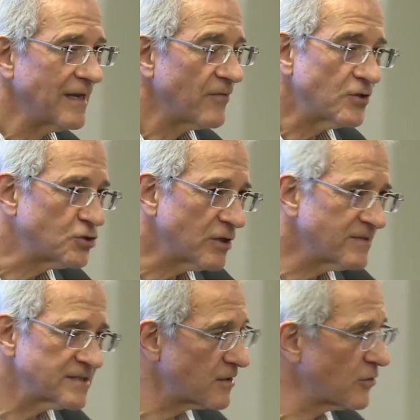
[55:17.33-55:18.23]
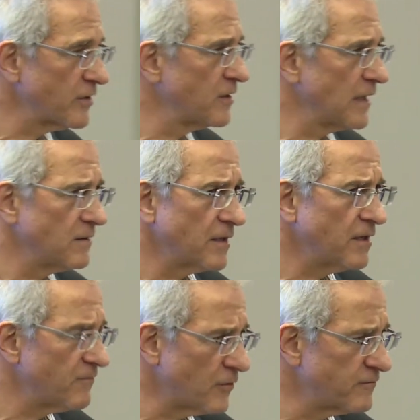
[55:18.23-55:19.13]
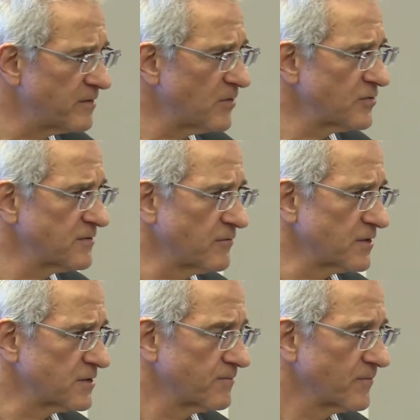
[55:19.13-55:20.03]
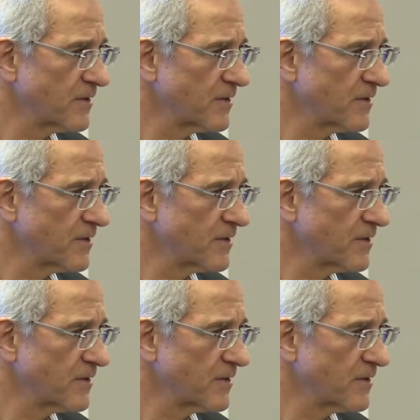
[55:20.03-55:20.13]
The Germans are not in, involved in most of this.